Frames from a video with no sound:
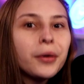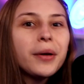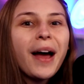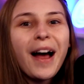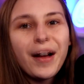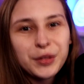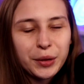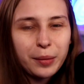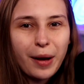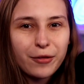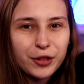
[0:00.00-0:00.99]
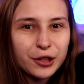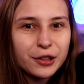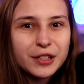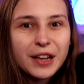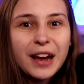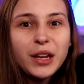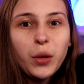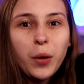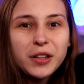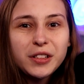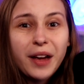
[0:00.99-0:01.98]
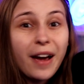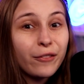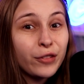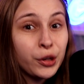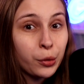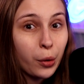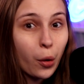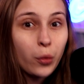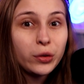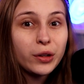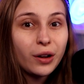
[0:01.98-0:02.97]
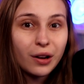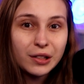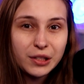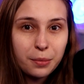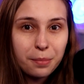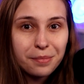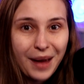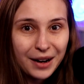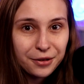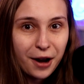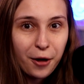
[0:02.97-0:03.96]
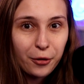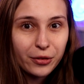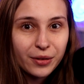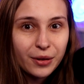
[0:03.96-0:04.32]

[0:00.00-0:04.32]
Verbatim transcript: So you have Stream Avatars and you want to have your own custom background.